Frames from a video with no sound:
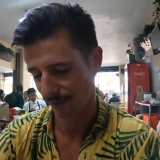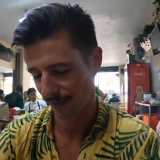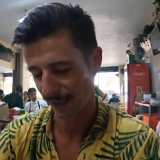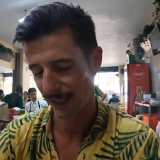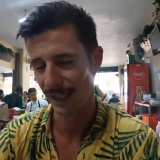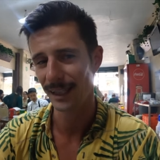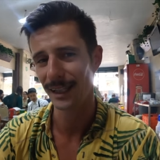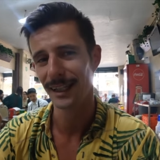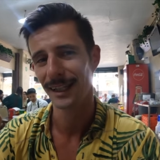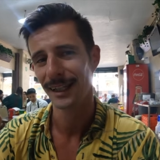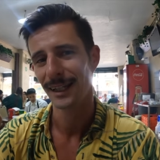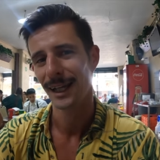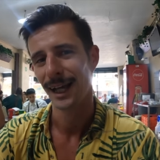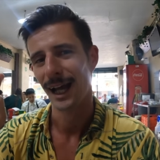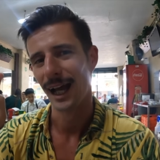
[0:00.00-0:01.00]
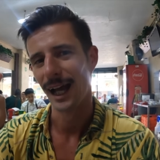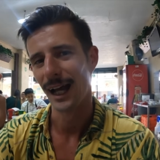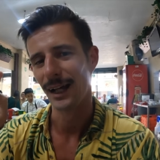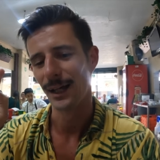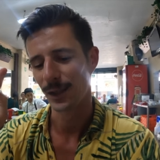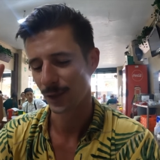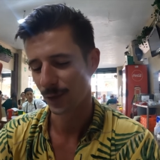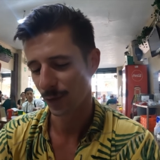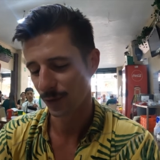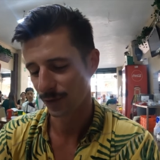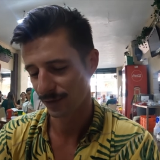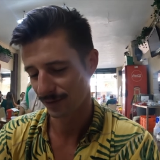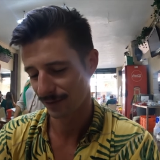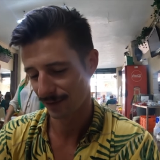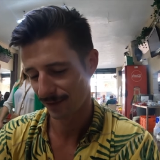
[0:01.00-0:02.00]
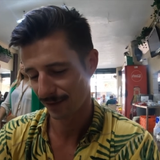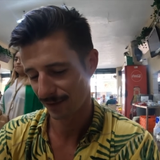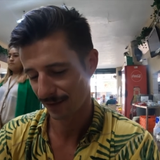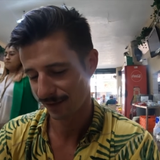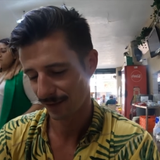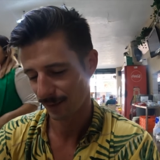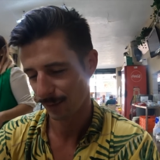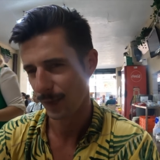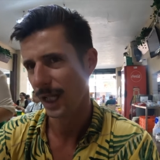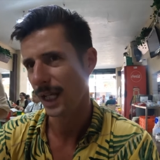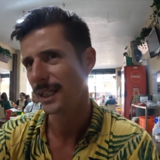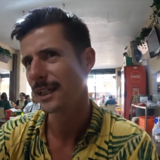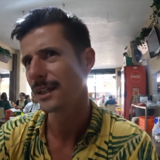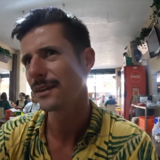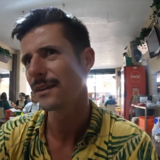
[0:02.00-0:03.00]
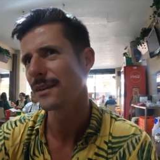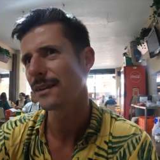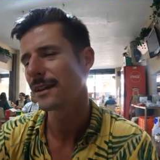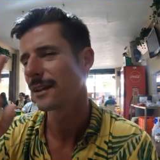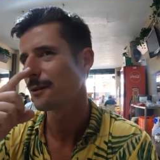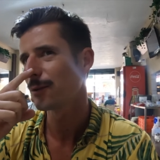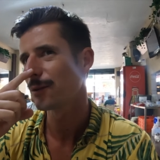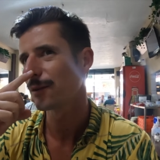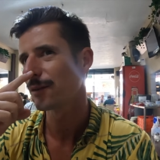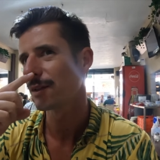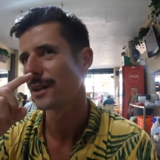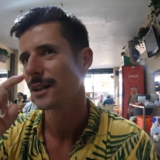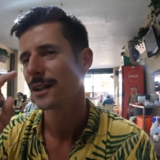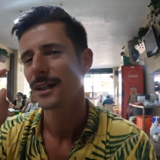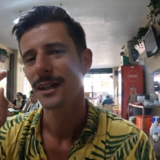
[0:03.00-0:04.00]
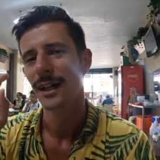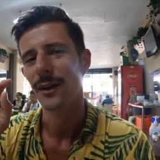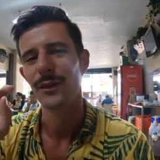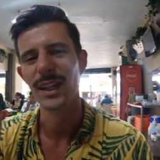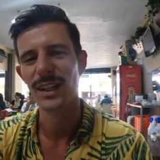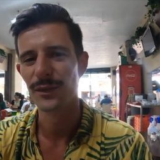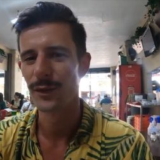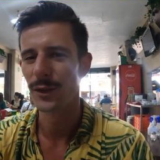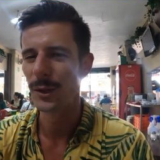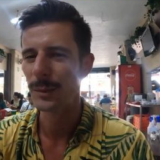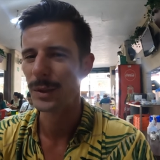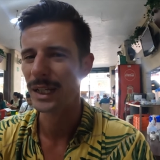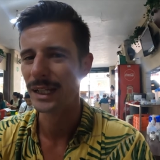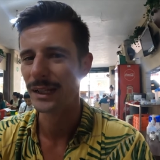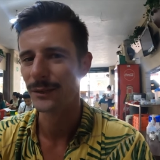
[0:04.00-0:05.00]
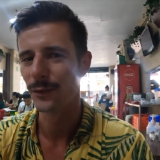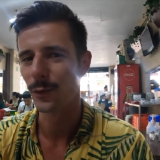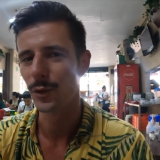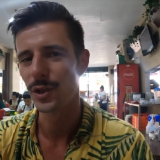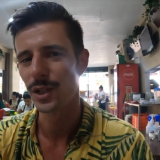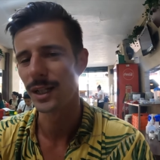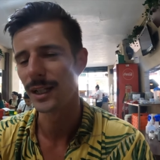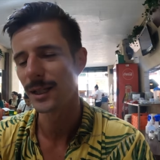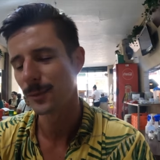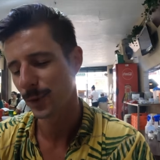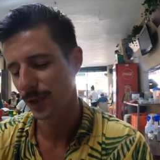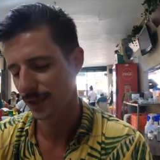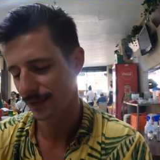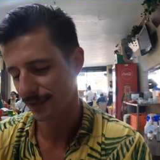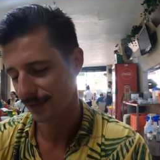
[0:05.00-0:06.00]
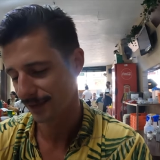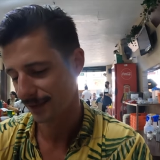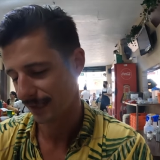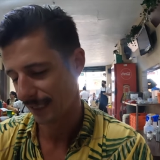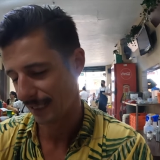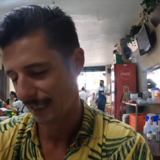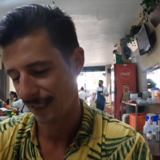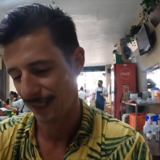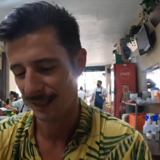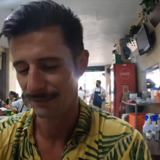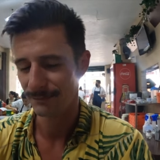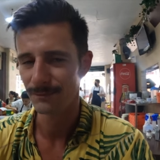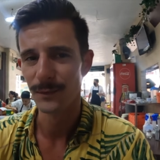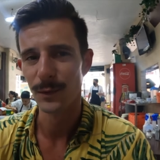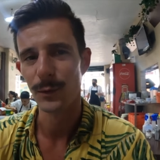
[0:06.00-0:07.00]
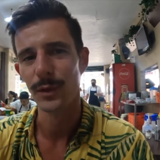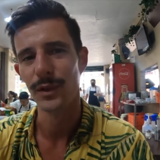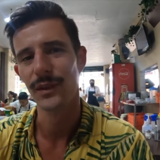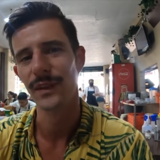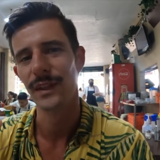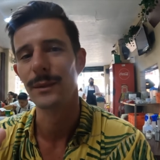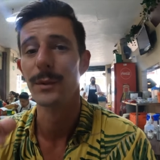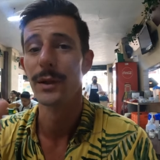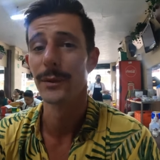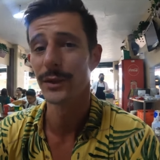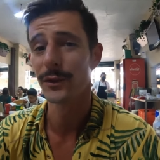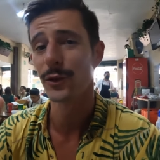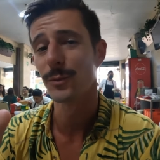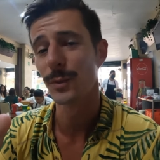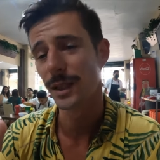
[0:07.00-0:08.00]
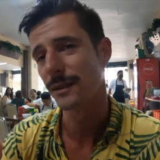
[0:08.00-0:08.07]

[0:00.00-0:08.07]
and I've got Milanese or something. I think it's very meaty, unfortunately, but we'll see. Maybe it's good meat.